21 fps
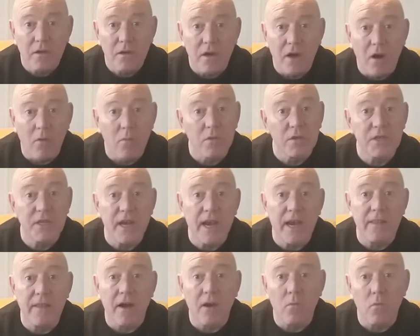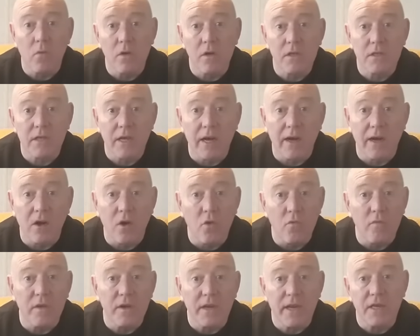And we'll see how that works out
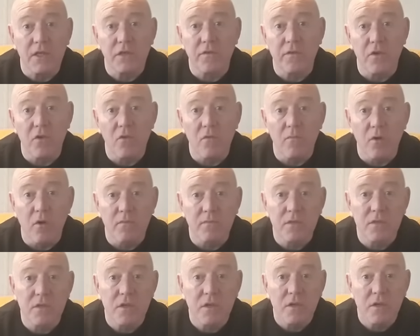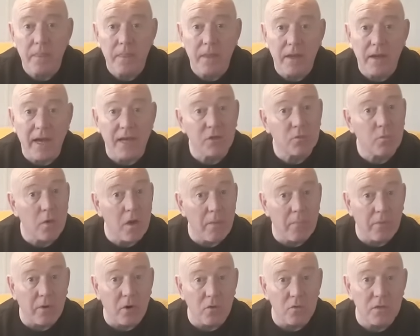over the next few months as we
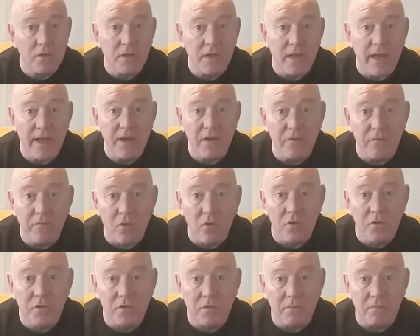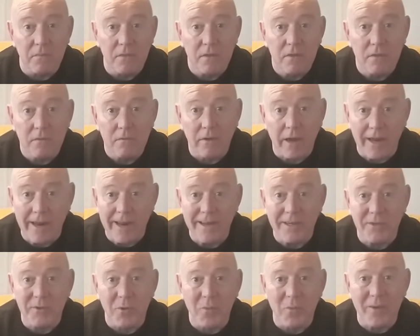approach the end of autumn and
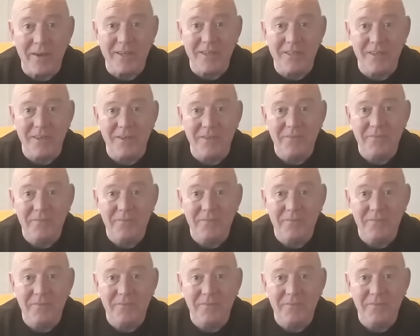enter winter.